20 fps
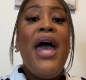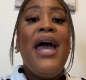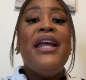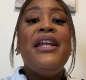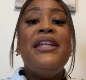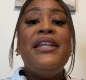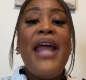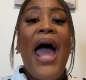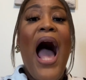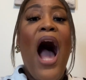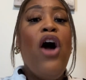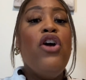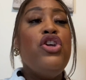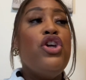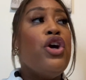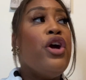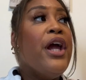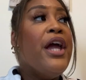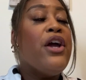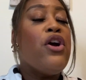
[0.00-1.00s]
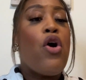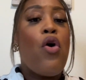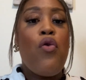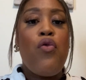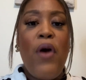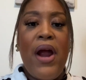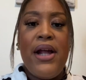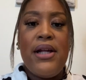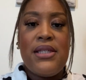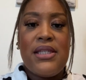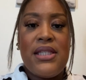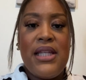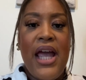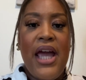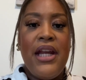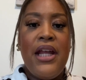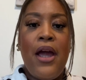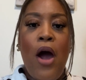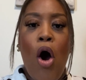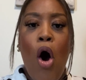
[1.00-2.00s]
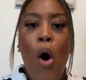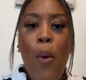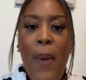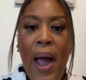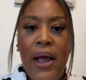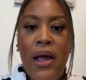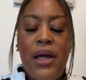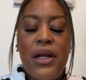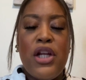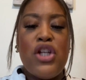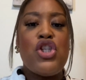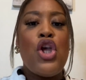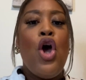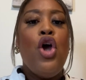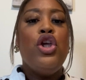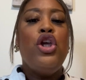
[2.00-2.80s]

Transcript: Now you're in great standing. Oh my goodness.